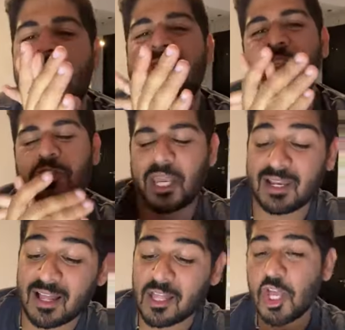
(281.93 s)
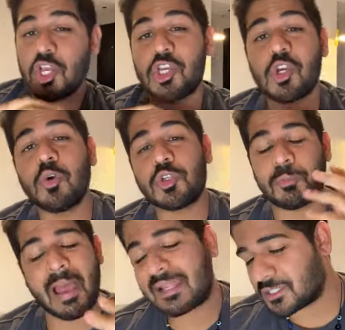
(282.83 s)
thanks to Shayna.
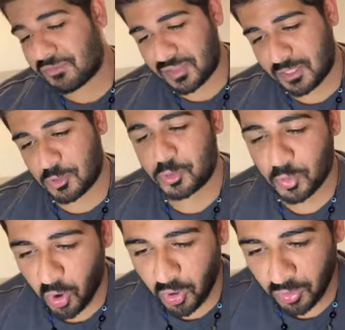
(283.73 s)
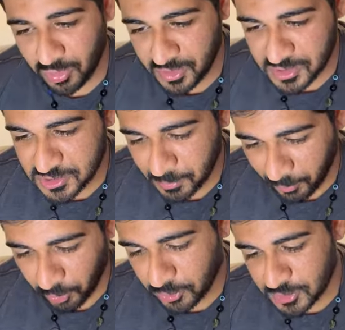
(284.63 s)
Huge, massive thank you to all the
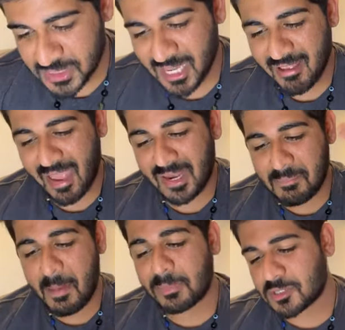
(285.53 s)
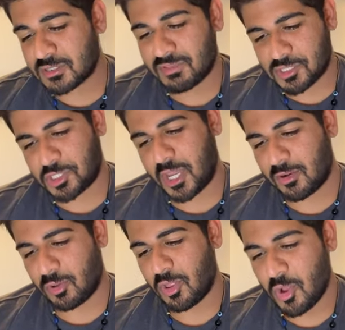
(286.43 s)
supporters and members of this
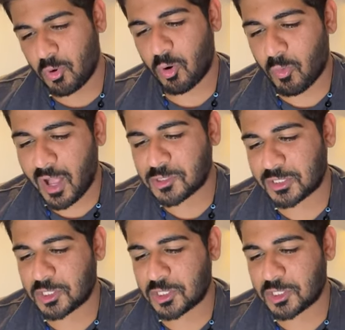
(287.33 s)
channel who are watching.